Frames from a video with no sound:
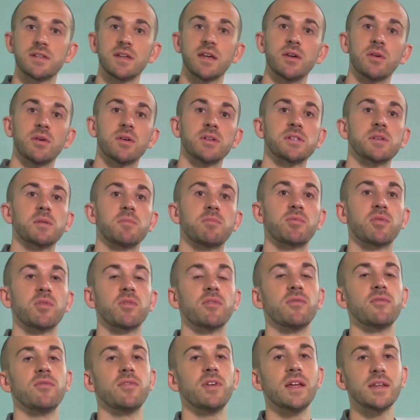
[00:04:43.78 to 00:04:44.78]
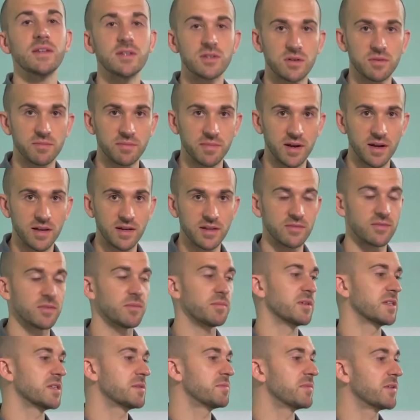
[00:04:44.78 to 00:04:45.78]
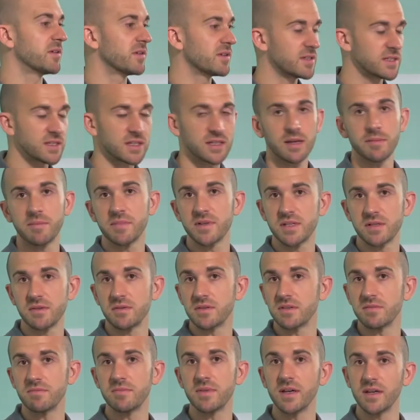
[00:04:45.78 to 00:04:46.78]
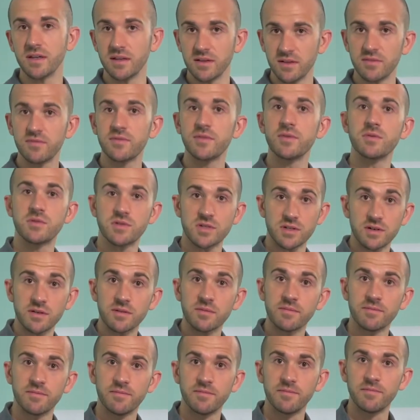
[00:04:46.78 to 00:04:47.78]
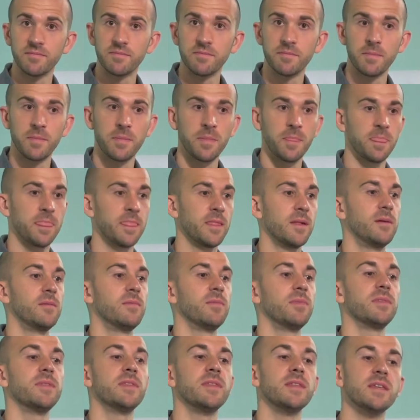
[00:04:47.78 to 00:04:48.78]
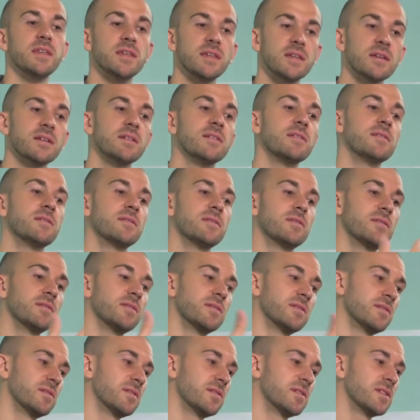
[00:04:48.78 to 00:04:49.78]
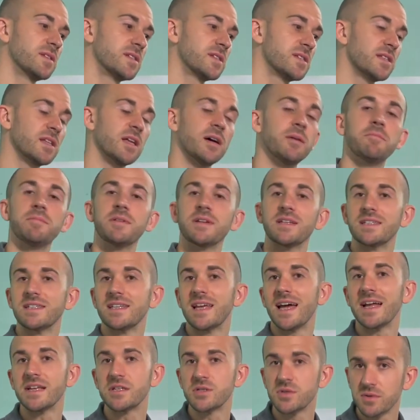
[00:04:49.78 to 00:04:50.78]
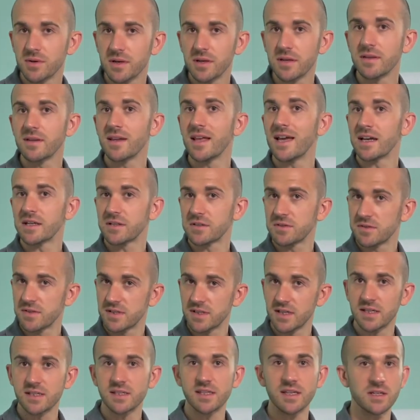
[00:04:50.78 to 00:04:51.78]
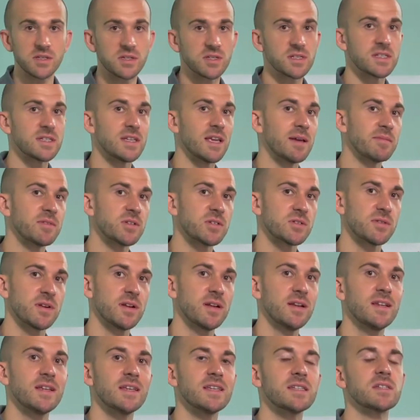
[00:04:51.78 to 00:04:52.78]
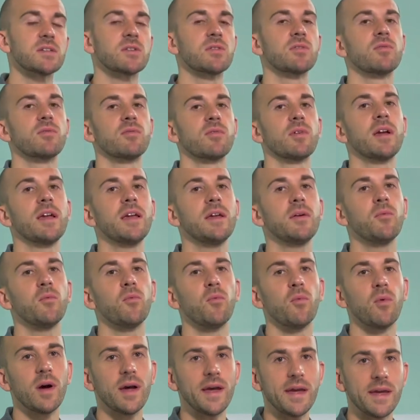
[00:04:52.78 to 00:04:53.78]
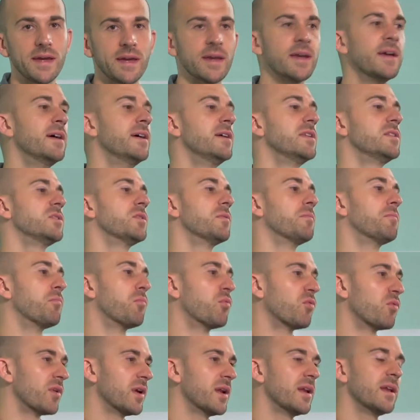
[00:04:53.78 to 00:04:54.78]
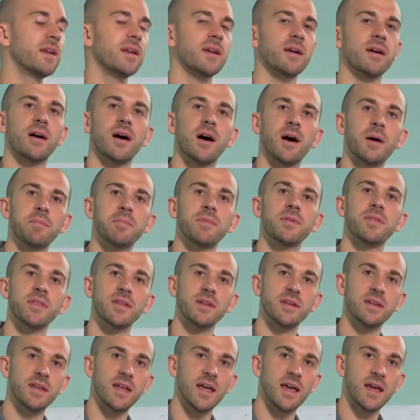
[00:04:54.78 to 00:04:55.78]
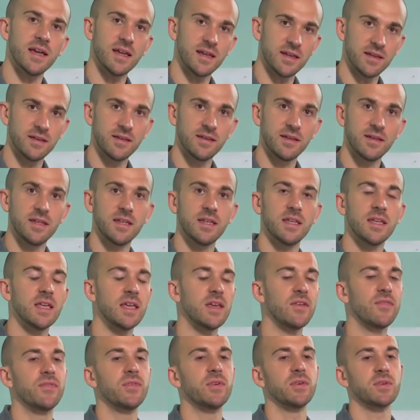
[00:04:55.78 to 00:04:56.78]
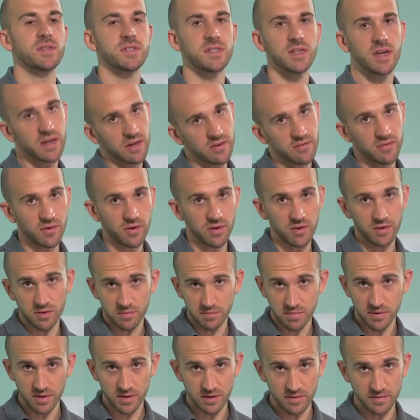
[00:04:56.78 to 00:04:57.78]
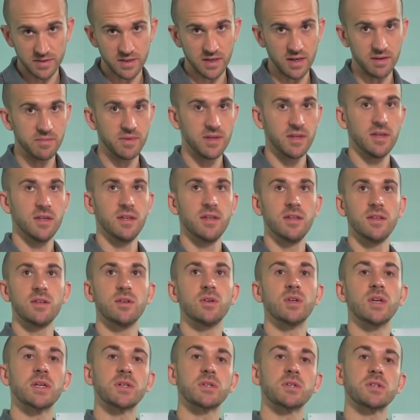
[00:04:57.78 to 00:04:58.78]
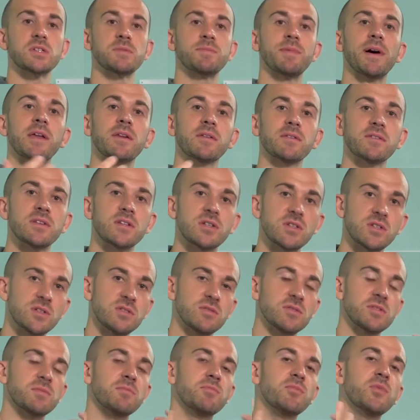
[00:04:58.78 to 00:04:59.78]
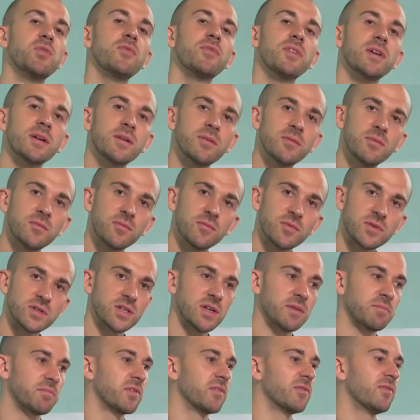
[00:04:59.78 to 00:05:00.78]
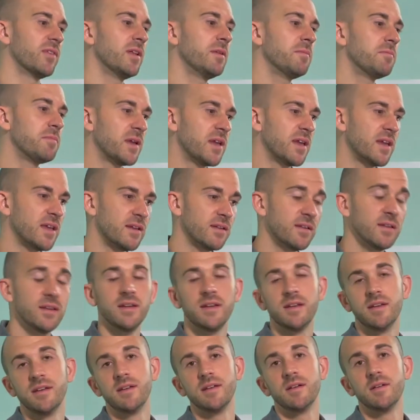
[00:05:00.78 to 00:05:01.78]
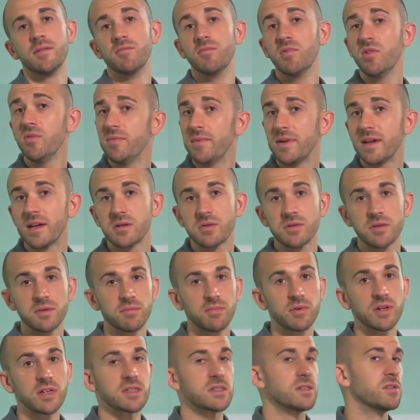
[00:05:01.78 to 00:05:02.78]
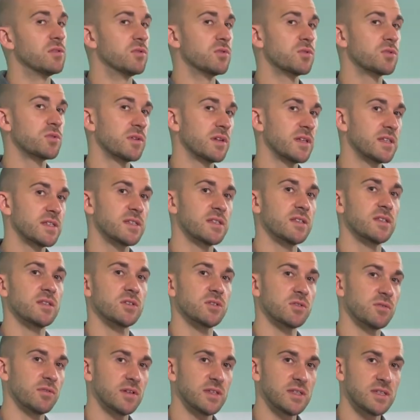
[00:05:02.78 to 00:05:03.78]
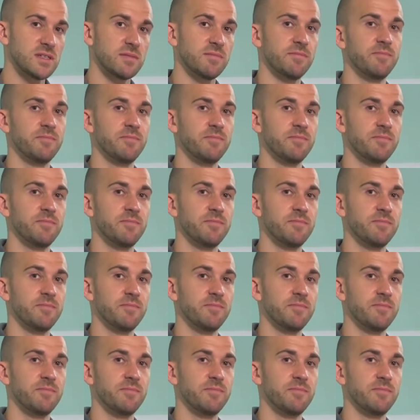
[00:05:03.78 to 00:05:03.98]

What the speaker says: and also prevent your body from experiencing episodes of pain in the future. The Slump Exaggerate exercise that I just demonstrated is a great way to break up the day if you're sitting for a long period of time. You get your spinal tissues moving, which can prevent pain. Movement actually brings nutrients to the joints,